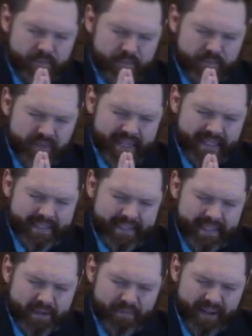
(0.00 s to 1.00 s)
But I
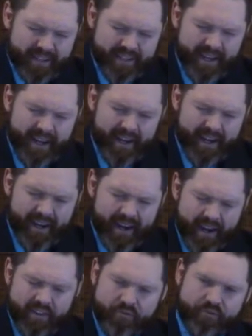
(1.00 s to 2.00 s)
think about that
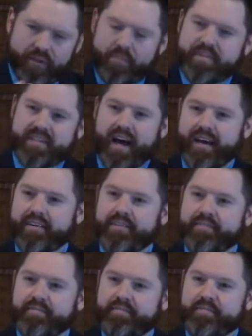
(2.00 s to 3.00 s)
on the flip side
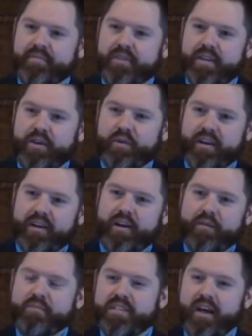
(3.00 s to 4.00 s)
when it
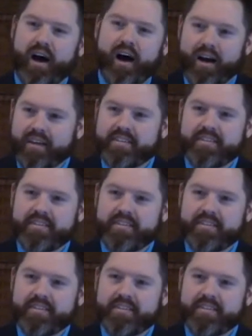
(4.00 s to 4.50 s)
comes to us,